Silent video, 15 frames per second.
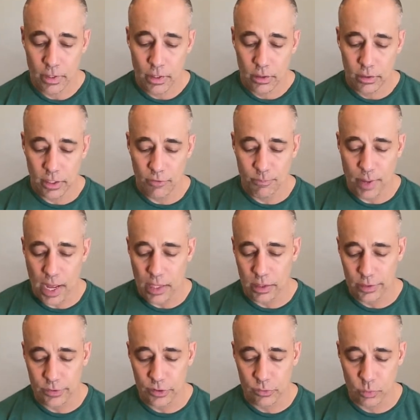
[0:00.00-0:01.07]
Cleft
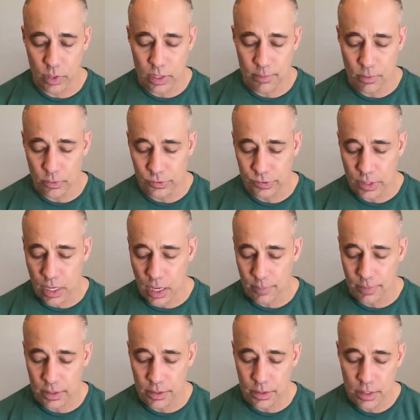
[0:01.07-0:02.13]
palate is one of the most
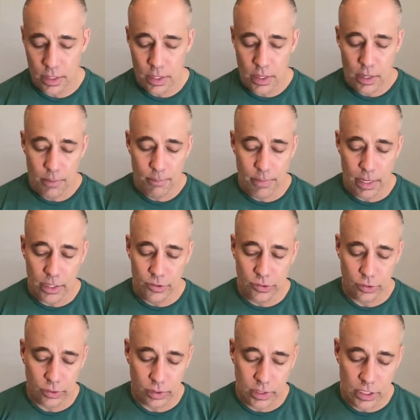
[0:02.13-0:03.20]
common
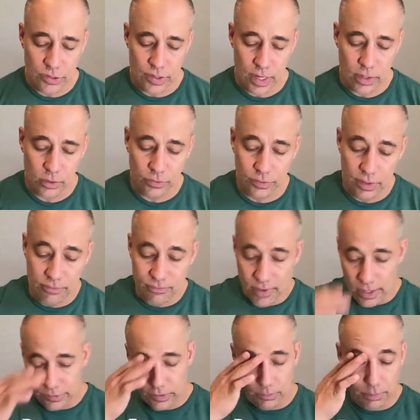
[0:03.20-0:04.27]
major congenital
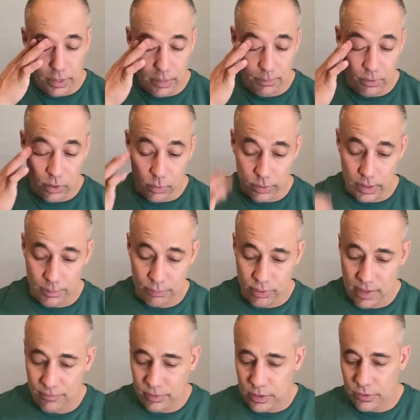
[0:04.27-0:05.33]
defects in people, with a
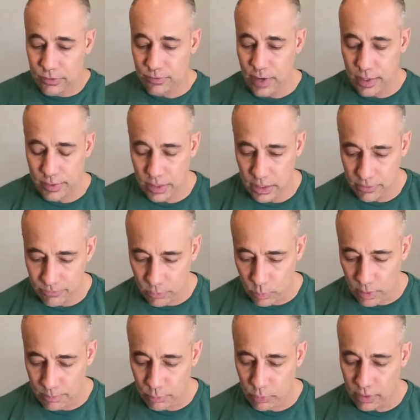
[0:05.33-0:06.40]
prevalence varying from
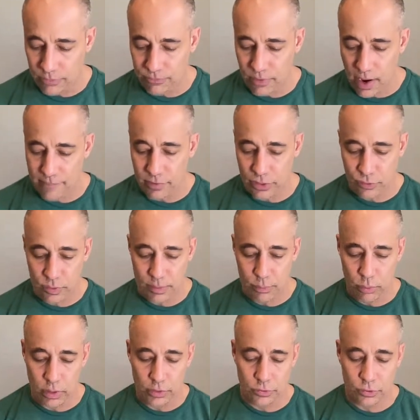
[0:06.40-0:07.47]
1.5 to
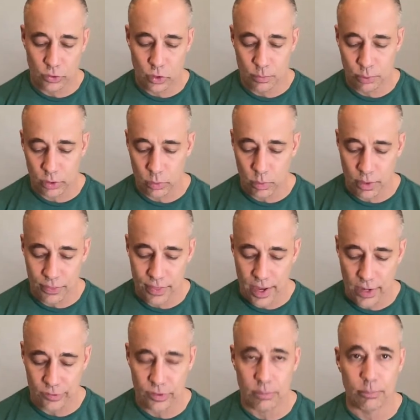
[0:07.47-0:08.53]
3.2 per
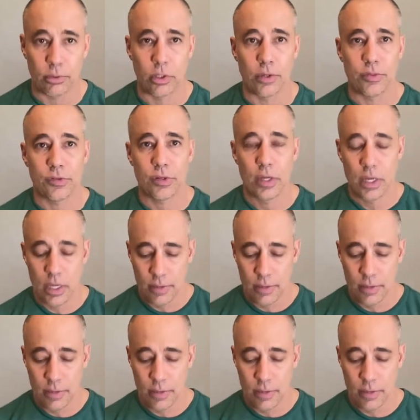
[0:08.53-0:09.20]
1,000 births.